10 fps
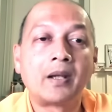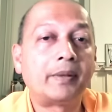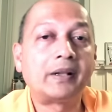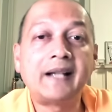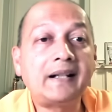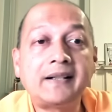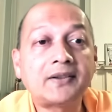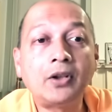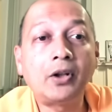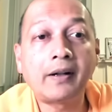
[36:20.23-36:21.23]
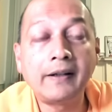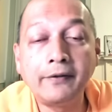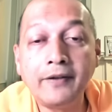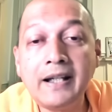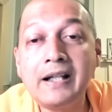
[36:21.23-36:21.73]
But that does not
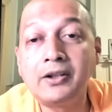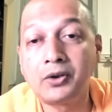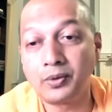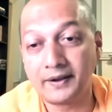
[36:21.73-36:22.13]
reveal to